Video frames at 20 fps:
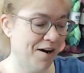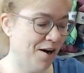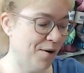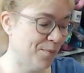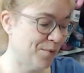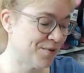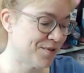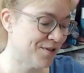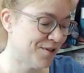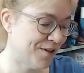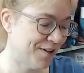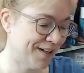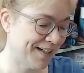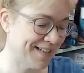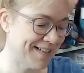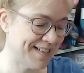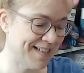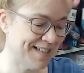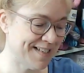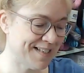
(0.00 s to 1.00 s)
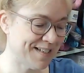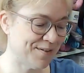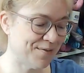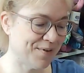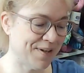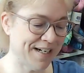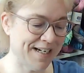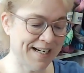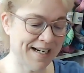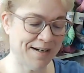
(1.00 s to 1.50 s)
almost non-existent
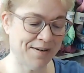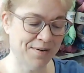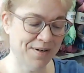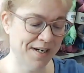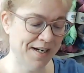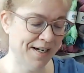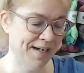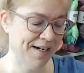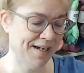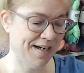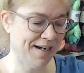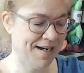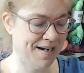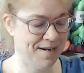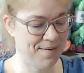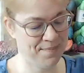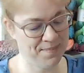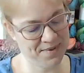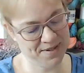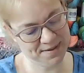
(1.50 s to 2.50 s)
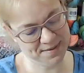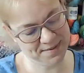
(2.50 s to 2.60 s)
right now. Um,